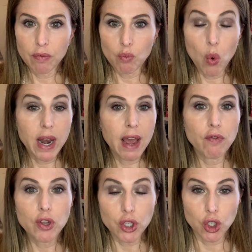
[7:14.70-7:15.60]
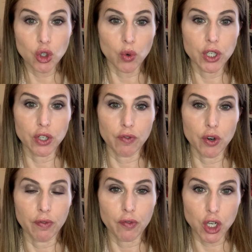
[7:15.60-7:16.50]
whatever the source of
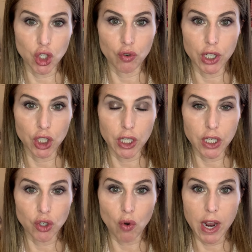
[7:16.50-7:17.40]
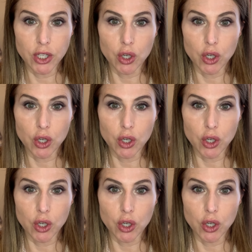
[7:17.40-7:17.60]
your frustration is, right?